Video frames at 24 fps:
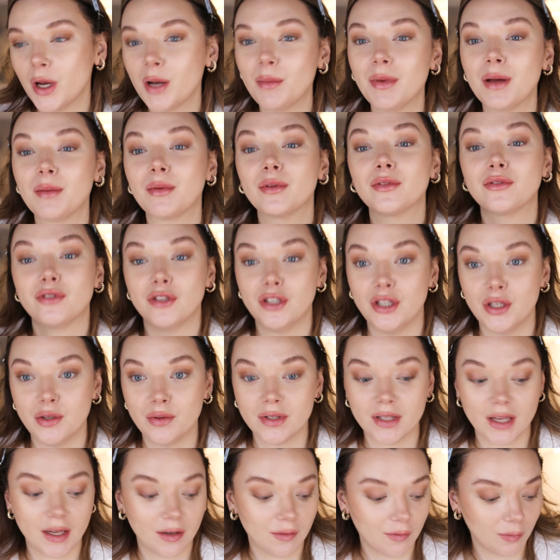want to be able to
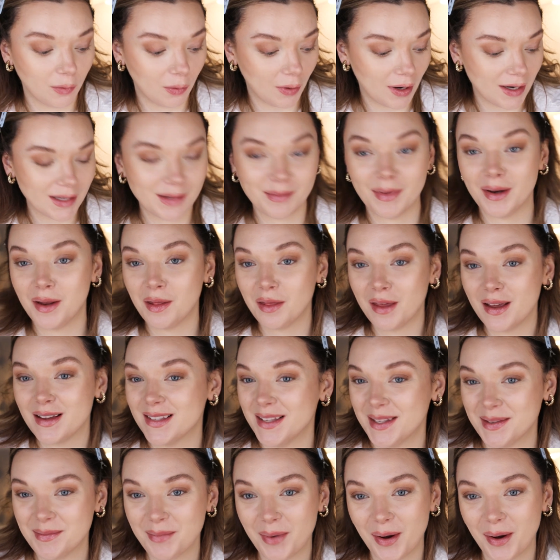use it for as many things as